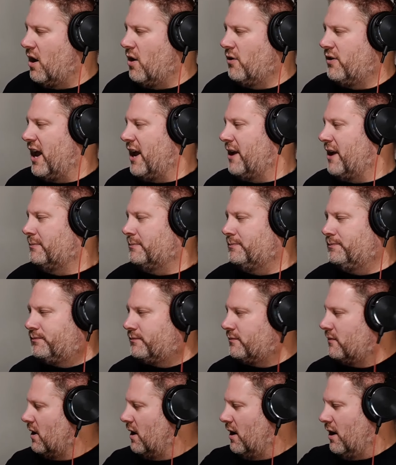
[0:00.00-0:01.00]
Okay.
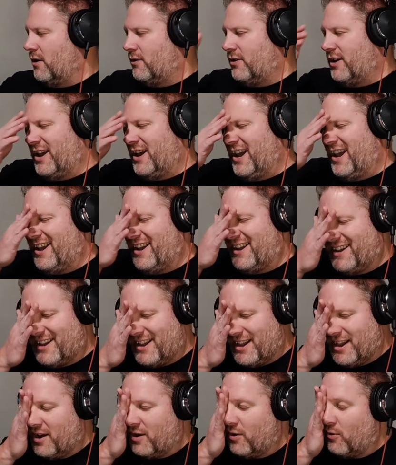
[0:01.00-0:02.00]
Oh,
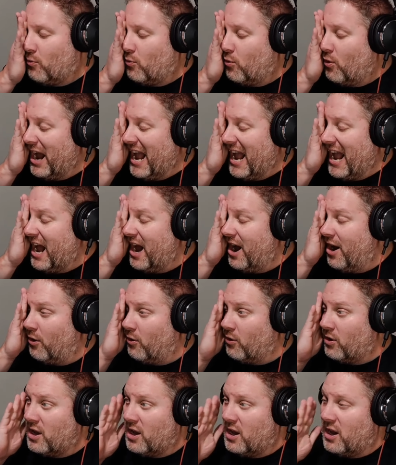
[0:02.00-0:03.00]

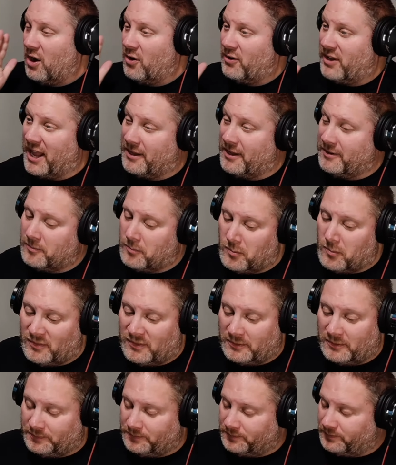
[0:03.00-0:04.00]
wow. Okay.
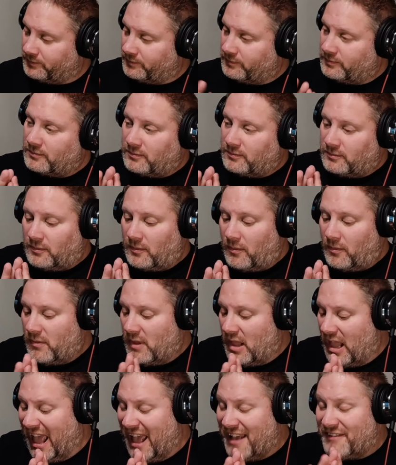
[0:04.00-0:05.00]

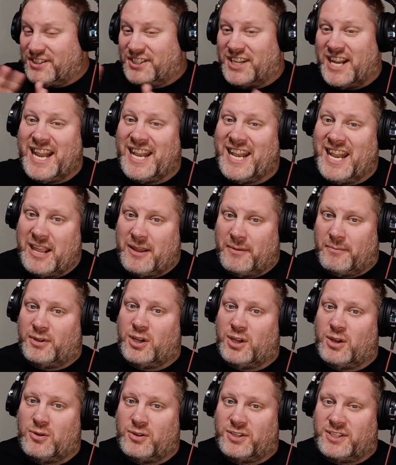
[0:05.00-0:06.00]
I've seen him
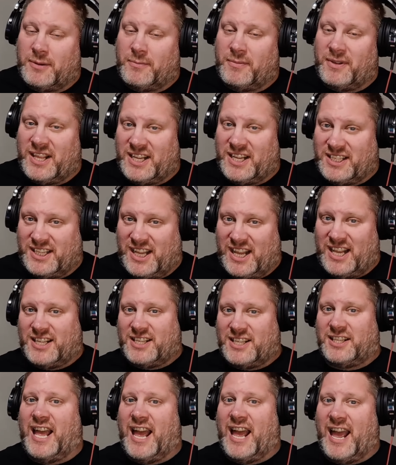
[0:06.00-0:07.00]
do some of these
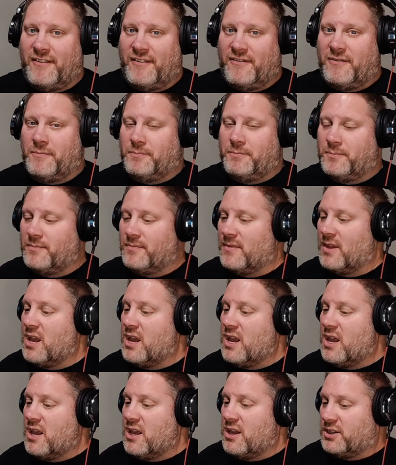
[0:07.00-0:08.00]
things live.
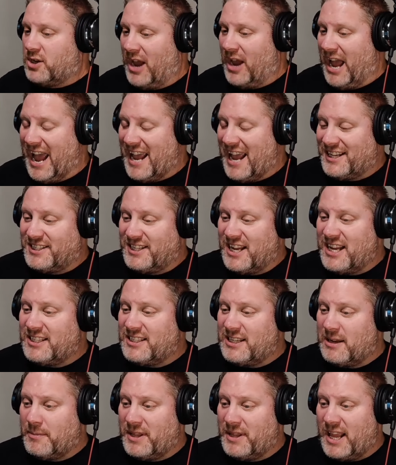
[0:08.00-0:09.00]
So I see
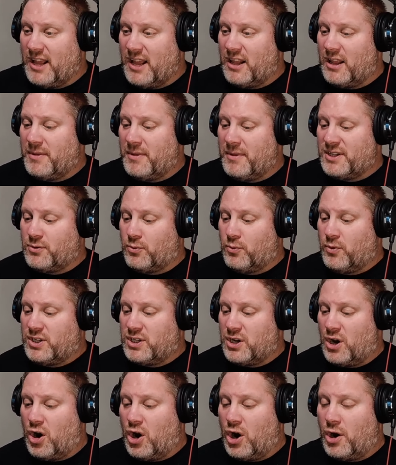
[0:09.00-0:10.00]
some of the elements
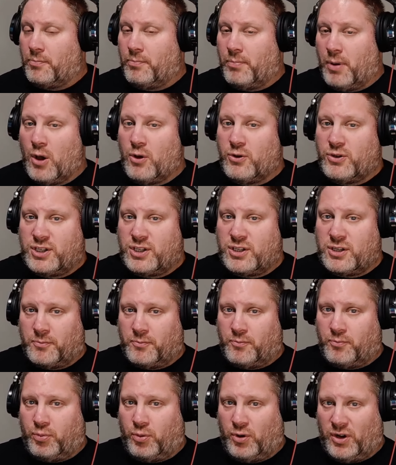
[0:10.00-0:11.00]
which are
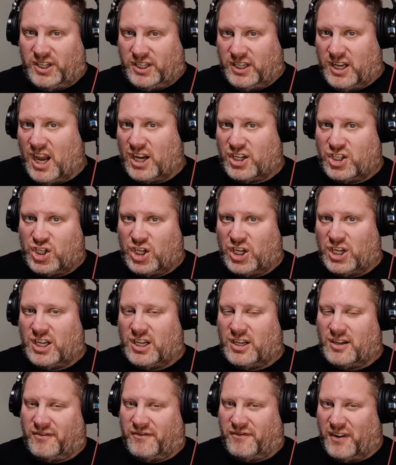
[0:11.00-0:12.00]

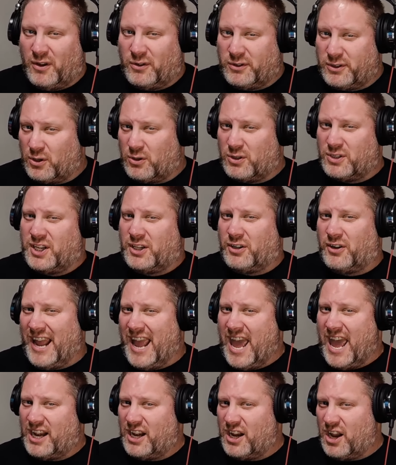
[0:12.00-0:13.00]
post-production filters that are
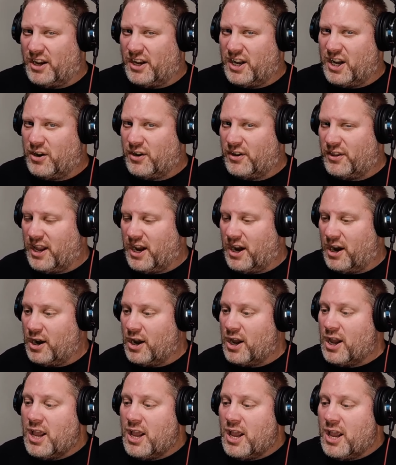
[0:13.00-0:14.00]
added on here and
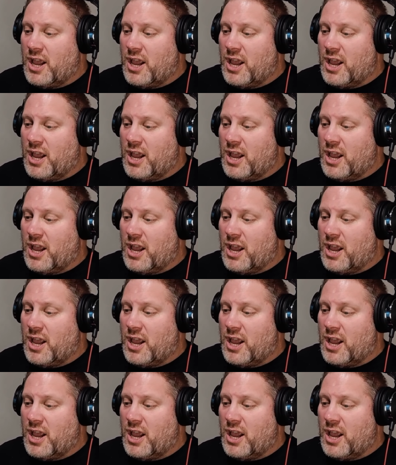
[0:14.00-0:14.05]
there.